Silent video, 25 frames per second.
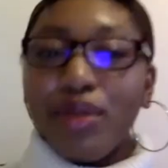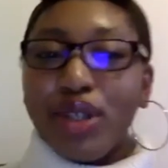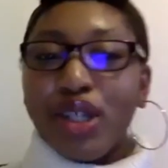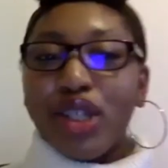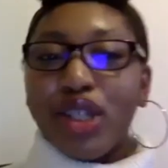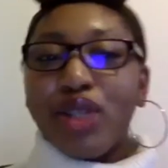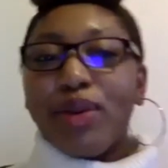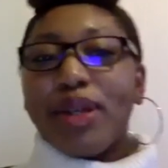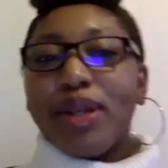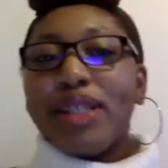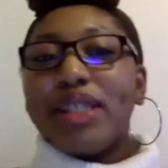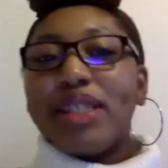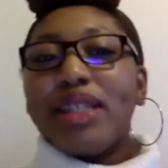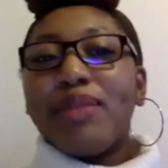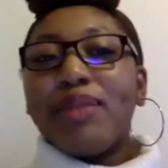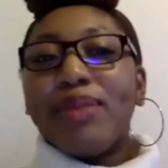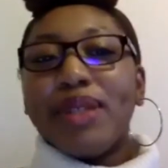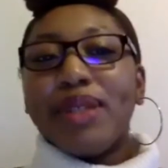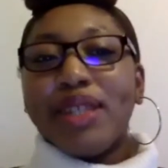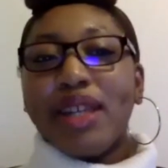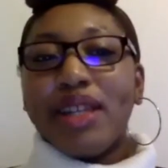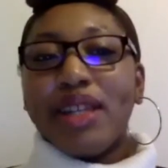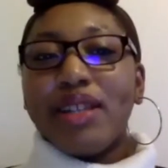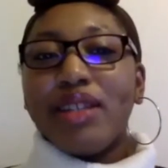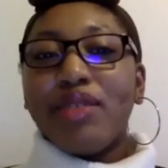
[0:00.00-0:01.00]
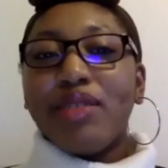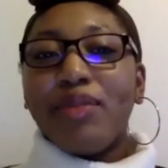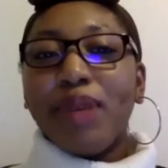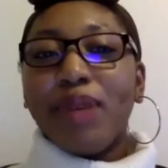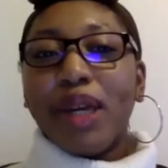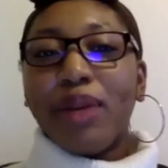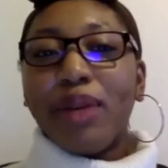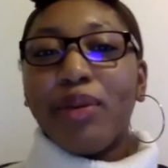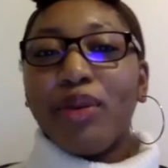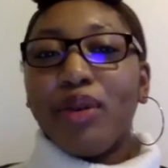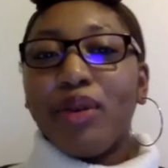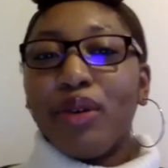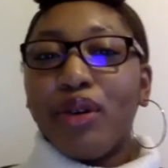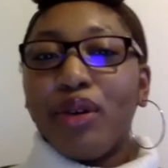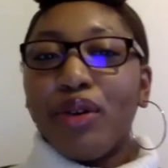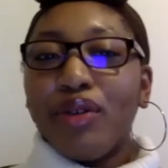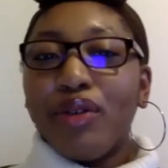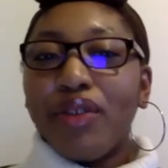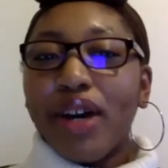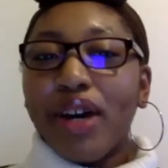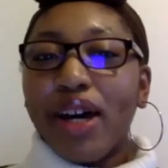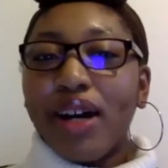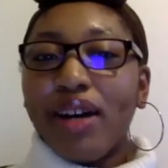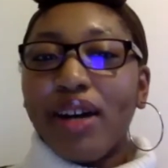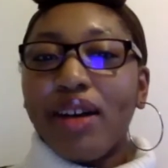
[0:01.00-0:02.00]
20% of people who
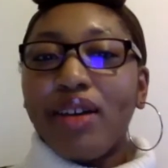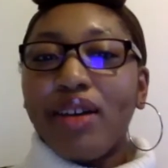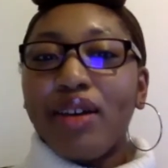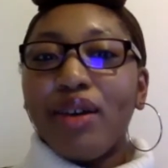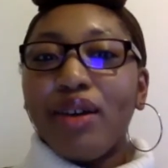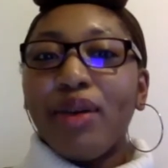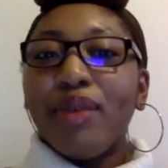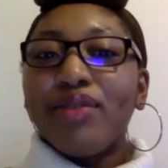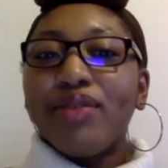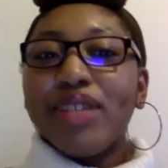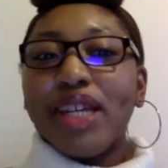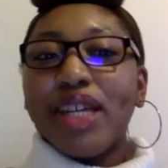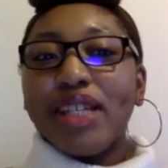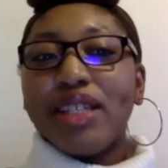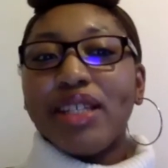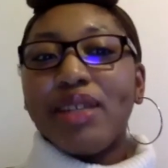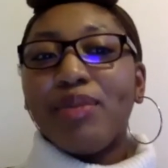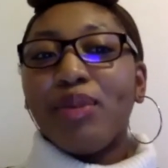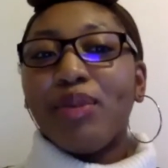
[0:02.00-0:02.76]
have tested